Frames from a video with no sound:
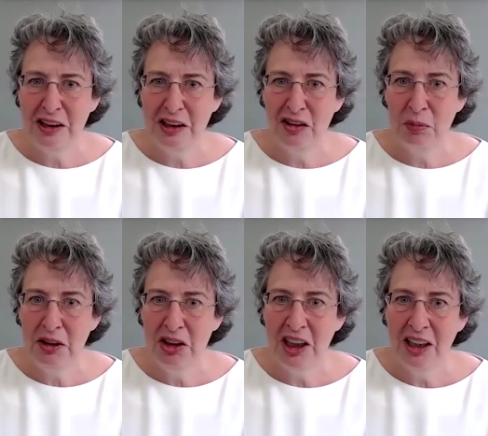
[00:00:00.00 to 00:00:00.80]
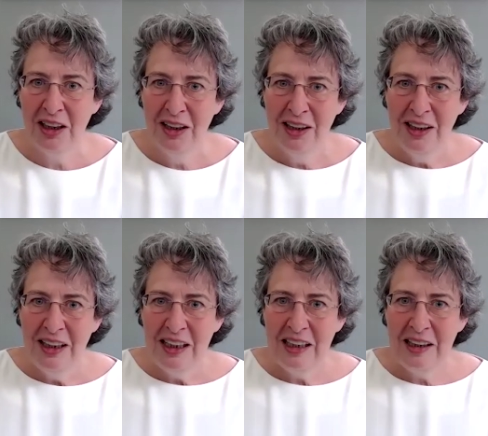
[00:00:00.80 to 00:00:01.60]
an exposure,
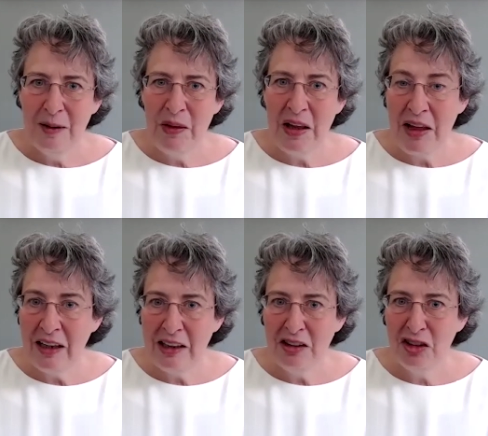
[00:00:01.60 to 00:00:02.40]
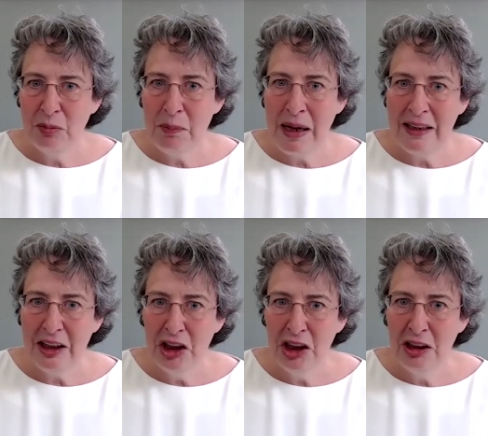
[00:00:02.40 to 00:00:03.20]
um, and that needs to be
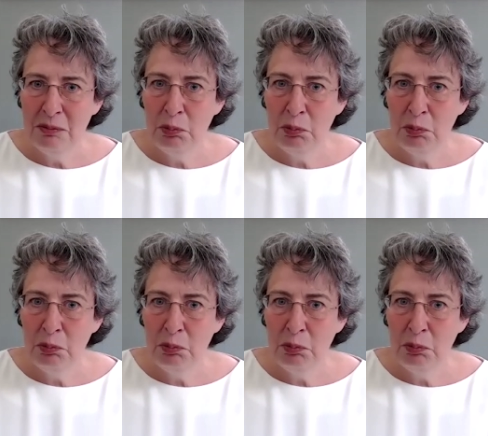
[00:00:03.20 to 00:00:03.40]
managed.